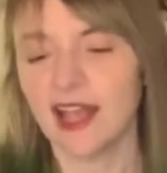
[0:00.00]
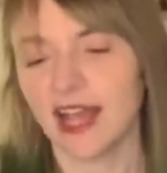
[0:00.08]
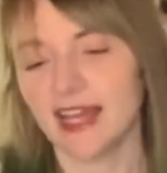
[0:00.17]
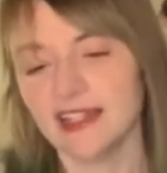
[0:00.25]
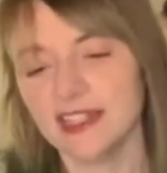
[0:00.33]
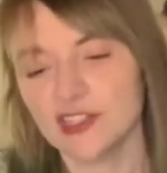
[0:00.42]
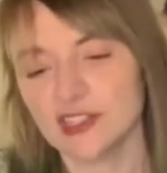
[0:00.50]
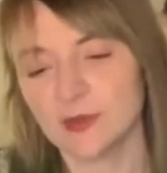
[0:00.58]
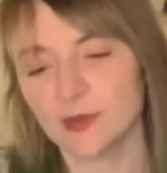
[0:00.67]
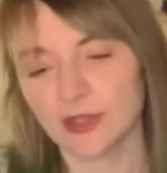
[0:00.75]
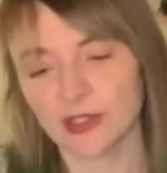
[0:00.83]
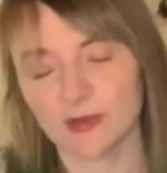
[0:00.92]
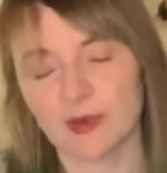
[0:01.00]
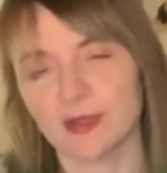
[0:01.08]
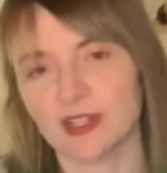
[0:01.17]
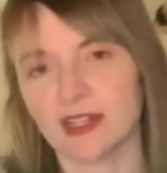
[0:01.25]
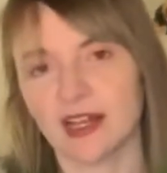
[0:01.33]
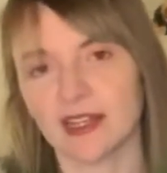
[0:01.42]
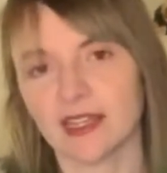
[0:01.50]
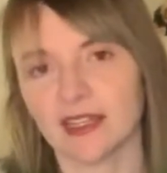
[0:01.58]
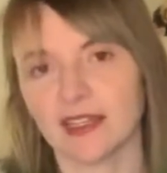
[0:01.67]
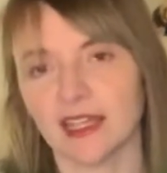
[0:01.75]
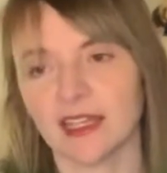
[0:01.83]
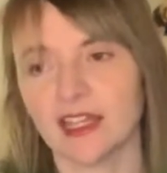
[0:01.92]
I think it's just important to remember to not get
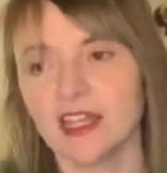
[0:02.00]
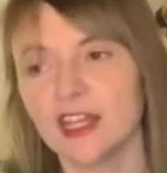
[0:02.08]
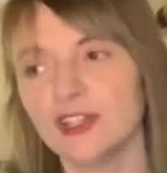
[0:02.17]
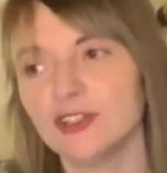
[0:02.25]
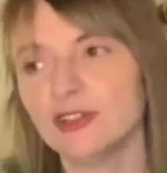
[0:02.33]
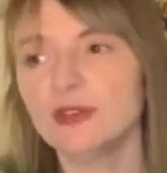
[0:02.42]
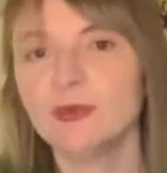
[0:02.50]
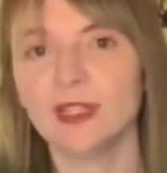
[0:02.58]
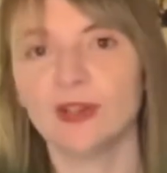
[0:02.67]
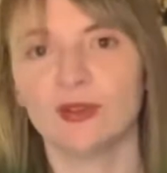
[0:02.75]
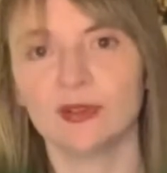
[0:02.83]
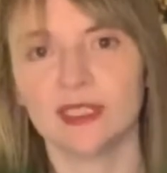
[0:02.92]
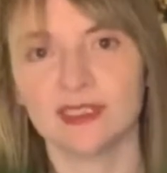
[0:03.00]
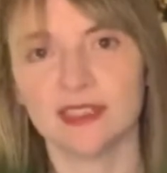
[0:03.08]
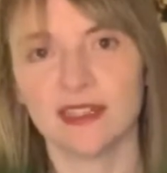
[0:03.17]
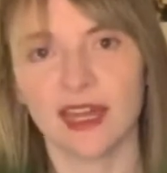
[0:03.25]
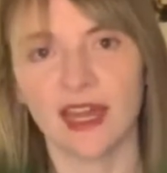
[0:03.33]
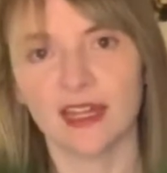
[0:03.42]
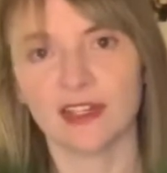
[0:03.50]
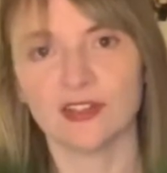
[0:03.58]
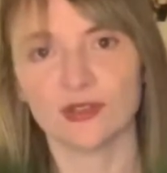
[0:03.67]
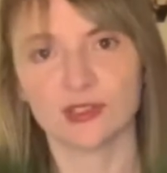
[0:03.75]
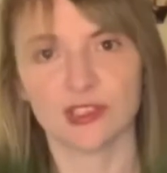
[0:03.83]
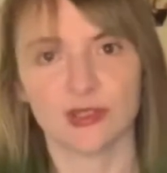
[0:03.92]
like too beholden to that and
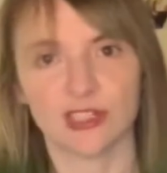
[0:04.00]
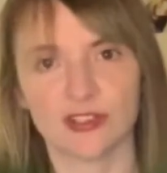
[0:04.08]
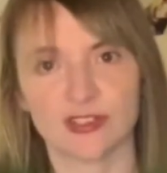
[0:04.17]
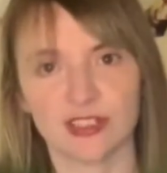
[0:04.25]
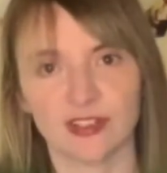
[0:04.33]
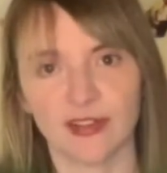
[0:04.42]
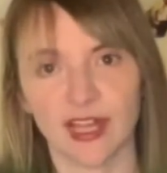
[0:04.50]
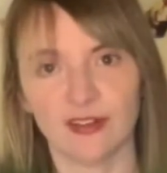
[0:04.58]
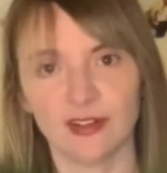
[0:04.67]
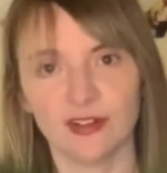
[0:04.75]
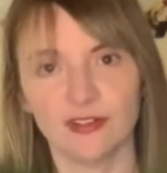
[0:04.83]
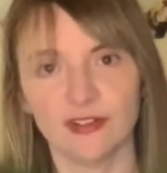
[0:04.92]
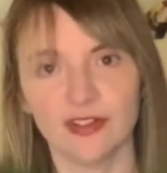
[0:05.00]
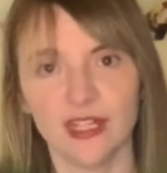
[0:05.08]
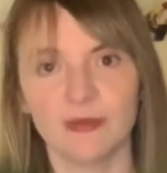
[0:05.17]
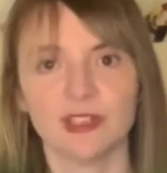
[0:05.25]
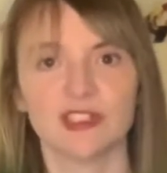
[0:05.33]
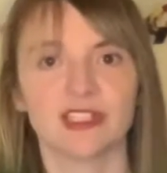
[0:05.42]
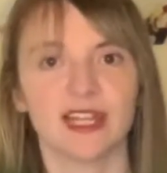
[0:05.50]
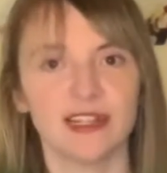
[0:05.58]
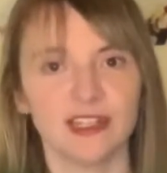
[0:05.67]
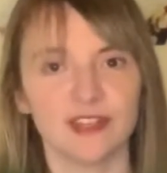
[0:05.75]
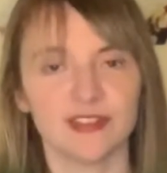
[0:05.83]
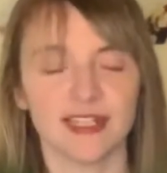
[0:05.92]
don't stress yourself out over it, but just kind
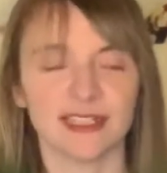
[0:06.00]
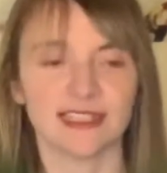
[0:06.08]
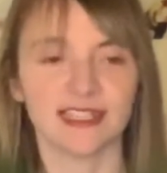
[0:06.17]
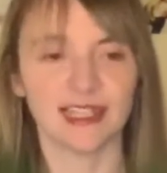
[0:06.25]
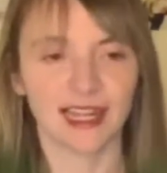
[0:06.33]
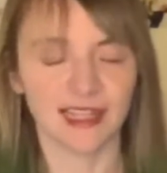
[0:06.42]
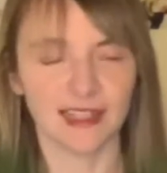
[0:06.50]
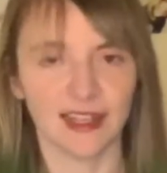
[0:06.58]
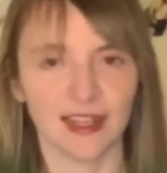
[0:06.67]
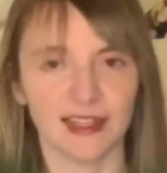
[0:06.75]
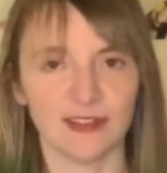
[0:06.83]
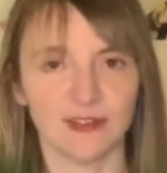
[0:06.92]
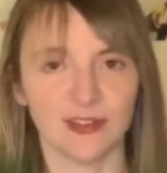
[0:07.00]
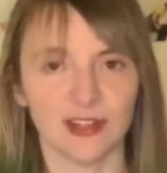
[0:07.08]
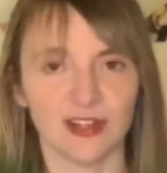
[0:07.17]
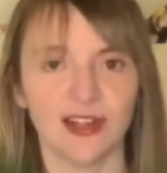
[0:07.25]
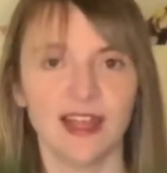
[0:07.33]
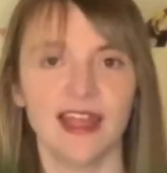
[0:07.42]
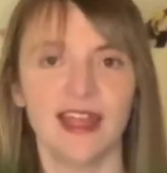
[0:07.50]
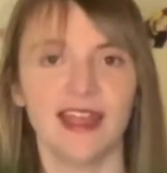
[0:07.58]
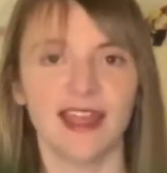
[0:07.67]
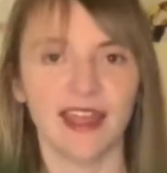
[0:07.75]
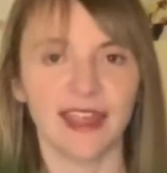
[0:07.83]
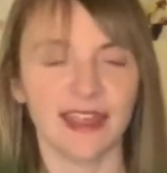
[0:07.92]
of use it as a guideline for,
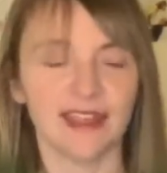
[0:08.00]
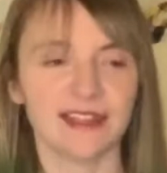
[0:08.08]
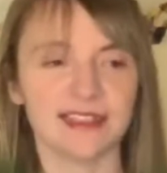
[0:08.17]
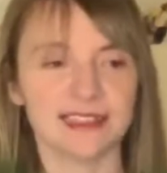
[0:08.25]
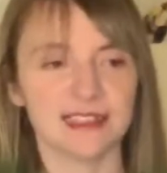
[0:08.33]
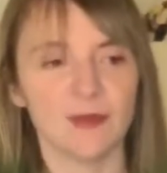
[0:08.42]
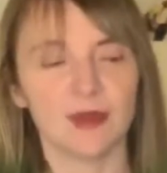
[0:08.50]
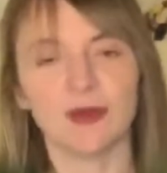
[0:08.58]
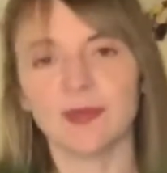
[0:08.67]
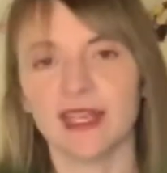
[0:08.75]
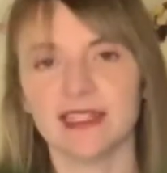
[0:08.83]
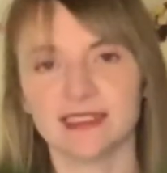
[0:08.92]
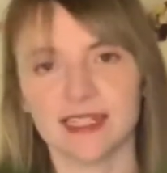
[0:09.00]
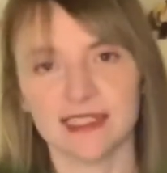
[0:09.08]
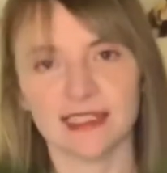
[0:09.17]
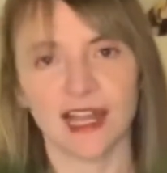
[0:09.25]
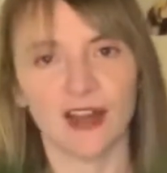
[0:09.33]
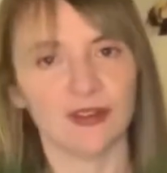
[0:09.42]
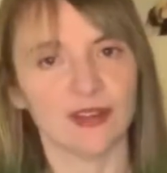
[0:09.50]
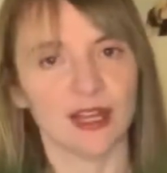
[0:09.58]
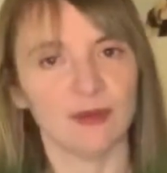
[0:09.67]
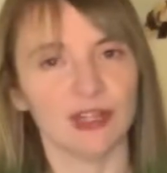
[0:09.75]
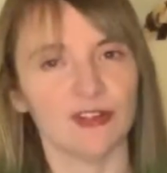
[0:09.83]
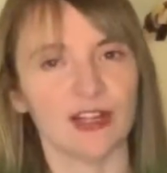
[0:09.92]
hey, this is how I'm going to pace things out, and
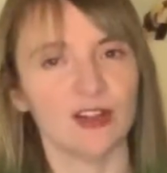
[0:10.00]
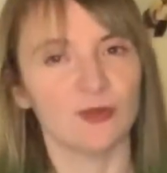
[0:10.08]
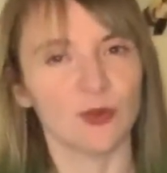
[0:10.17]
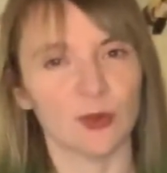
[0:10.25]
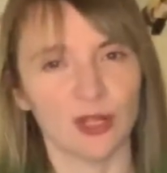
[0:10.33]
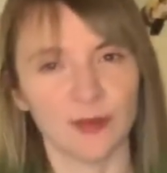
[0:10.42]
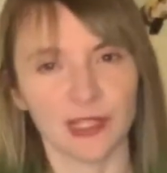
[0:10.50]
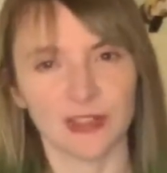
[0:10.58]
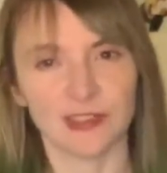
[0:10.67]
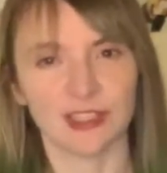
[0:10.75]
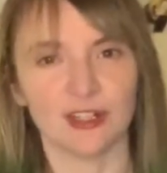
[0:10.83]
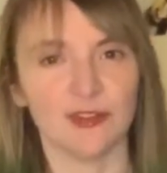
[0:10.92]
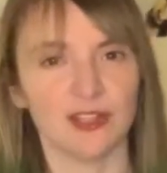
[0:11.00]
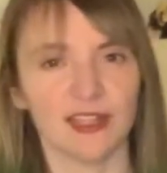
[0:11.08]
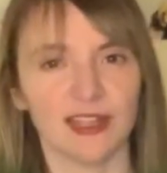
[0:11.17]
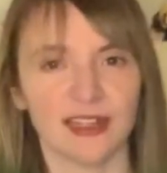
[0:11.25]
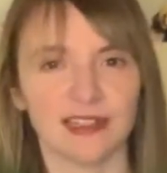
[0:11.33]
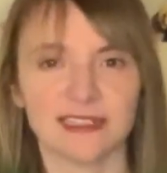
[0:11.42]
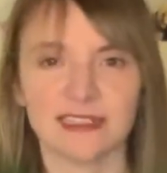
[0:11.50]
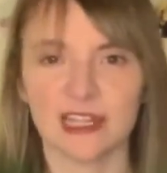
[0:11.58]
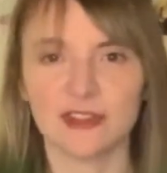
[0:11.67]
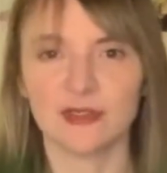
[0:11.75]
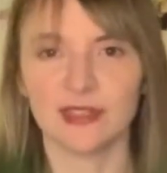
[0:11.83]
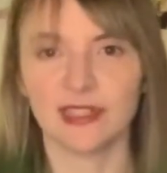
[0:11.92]
that way you're not overwhelming yourself. You can kind of
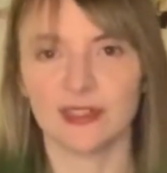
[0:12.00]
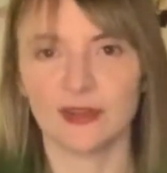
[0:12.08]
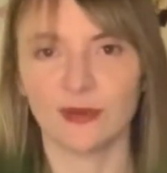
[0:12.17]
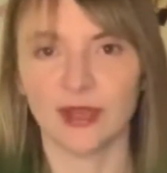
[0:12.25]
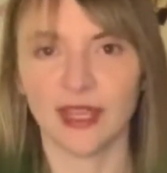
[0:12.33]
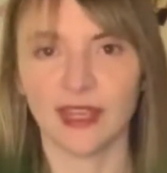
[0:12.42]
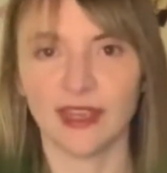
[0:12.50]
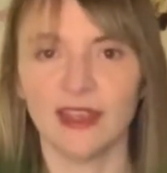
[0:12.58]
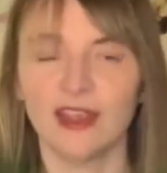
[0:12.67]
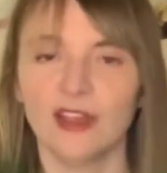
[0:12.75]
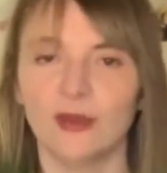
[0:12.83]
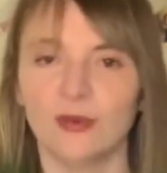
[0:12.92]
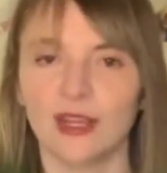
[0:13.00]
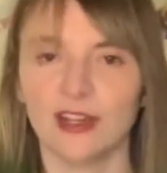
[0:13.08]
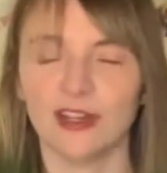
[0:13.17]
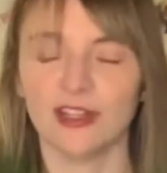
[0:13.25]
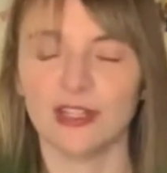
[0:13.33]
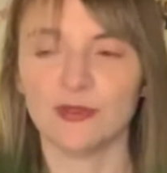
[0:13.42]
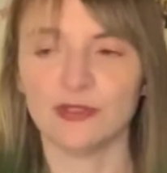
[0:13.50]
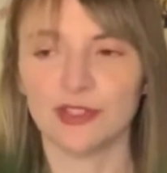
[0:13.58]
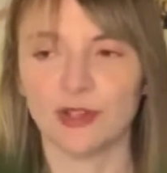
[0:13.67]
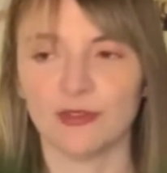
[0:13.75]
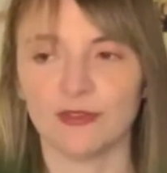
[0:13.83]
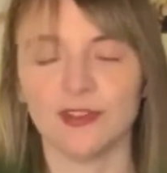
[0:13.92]
schedule it in a way where you
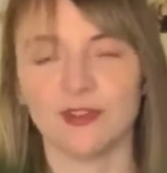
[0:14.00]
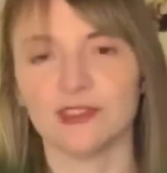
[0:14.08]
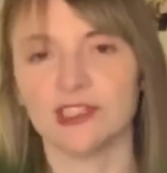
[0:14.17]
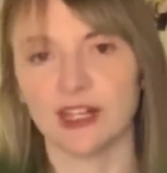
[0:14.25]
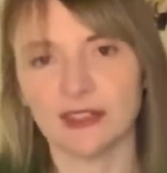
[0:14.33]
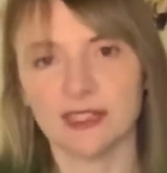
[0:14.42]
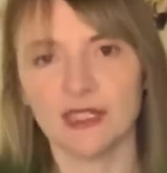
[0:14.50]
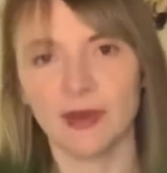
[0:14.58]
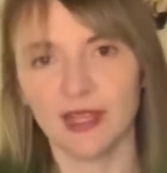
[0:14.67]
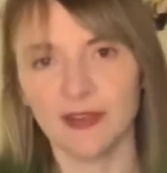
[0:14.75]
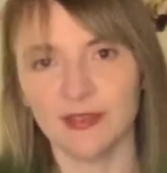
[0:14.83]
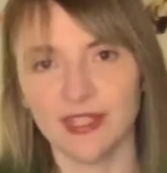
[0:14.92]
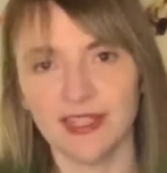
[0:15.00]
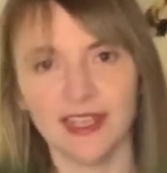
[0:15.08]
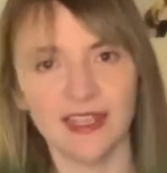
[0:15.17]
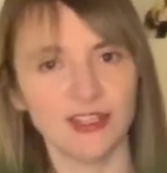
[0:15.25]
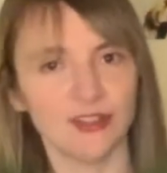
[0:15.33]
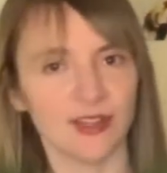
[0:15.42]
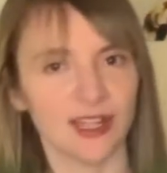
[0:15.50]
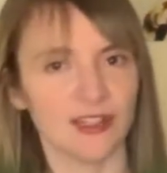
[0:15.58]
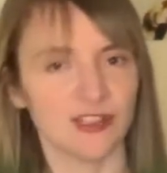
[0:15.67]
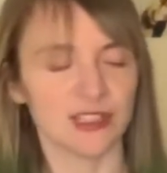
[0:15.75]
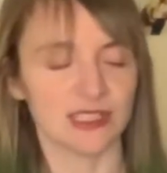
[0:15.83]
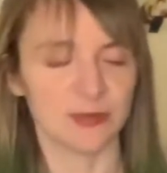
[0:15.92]
don't feel daunted by everything, and you kind of
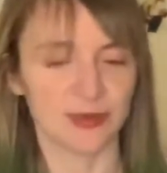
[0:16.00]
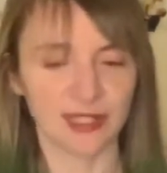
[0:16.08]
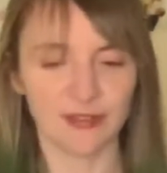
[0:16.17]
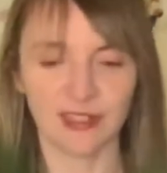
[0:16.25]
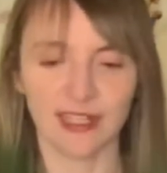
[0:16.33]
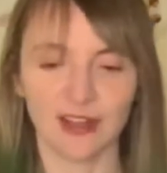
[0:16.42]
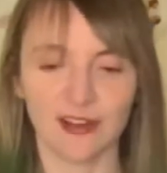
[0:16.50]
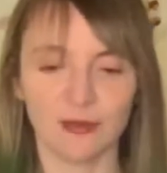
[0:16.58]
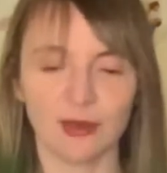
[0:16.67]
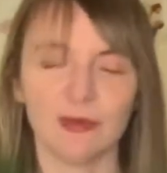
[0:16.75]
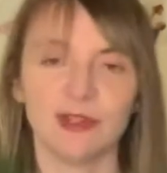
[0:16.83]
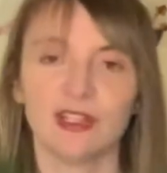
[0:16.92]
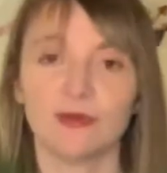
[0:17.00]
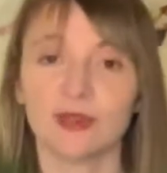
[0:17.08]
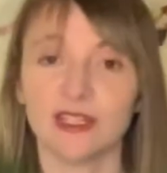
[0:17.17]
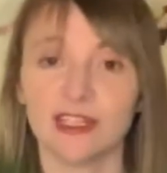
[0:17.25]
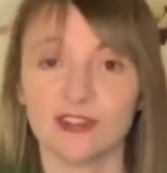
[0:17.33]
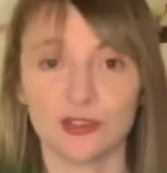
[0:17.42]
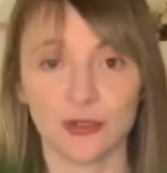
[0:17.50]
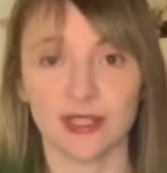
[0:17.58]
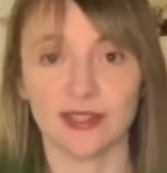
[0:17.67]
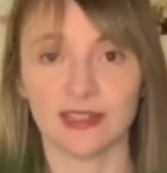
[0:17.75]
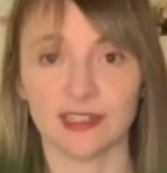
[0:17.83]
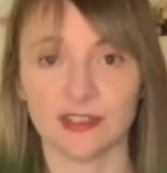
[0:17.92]
just spread everything out in a way where you can really enjoy
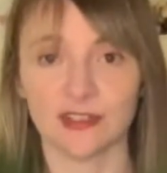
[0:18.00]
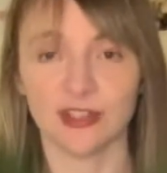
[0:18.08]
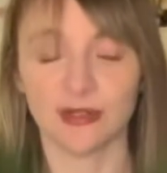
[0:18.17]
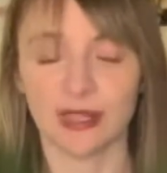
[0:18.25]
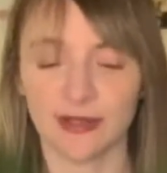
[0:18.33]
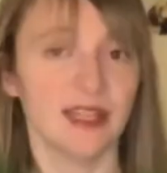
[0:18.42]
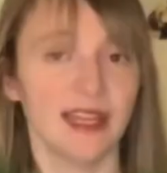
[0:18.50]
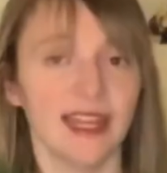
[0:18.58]
the things you're doing.